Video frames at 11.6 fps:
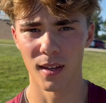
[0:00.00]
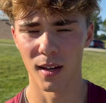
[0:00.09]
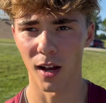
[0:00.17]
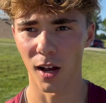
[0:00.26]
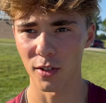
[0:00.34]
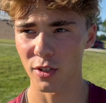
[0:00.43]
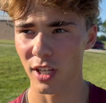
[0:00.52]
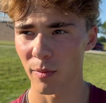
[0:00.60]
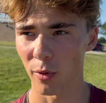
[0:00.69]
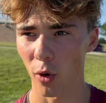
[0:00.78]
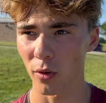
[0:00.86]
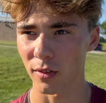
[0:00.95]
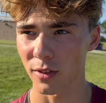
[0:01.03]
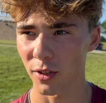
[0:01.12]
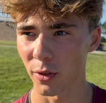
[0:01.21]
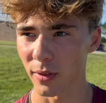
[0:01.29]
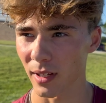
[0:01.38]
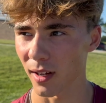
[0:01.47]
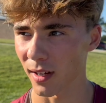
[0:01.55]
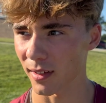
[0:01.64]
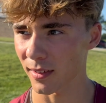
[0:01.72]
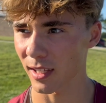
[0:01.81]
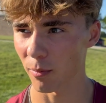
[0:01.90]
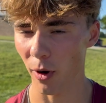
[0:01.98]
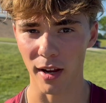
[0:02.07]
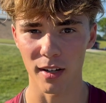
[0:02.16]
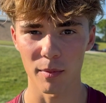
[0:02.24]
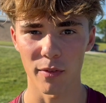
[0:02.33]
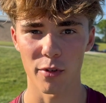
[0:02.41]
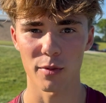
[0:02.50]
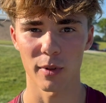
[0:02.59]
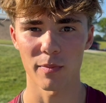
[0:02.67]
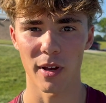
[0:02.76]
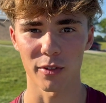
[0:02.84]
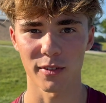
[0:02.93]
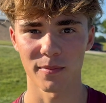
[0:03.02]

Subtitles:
Just keep it rolling, too, and keep racking up the first place medals.